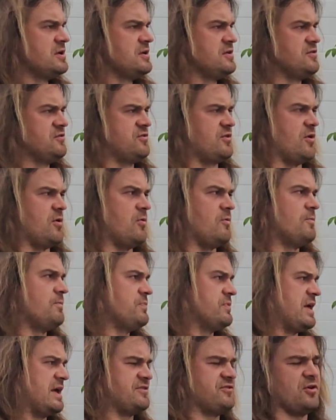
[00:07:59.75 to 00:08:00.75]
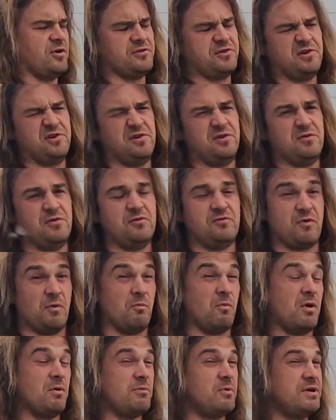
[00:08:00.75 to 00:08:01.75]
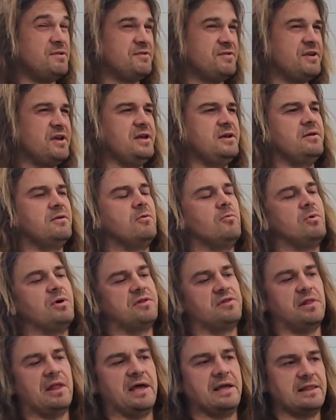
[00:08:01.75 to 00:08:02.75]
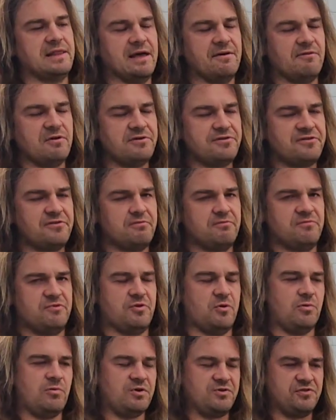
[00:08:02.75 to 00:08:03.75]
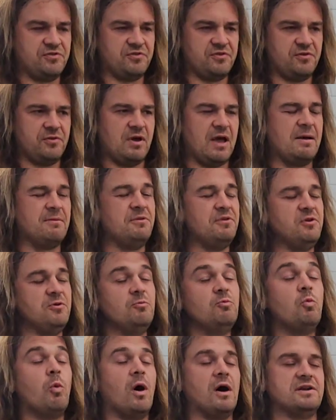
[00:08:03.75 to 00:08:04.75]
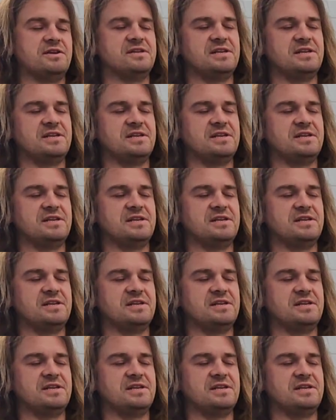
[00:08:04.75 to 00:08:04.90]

So that's all to do, from what we've seen, with light levels. So once you want to